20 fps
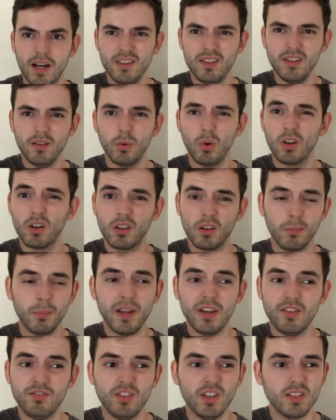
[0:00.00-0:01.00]
I think one of the
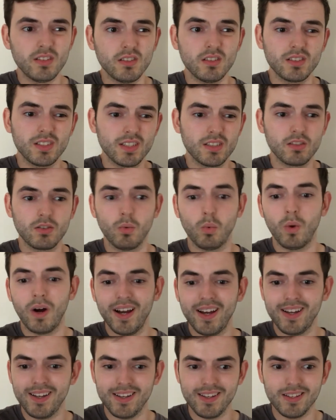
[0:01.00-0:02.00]
main reasons as to
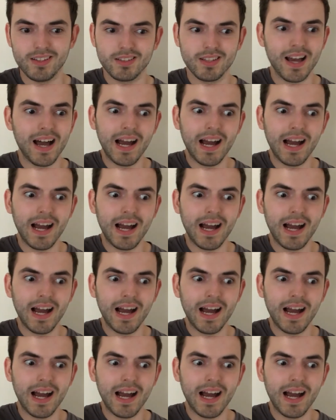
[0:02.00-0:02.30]
why his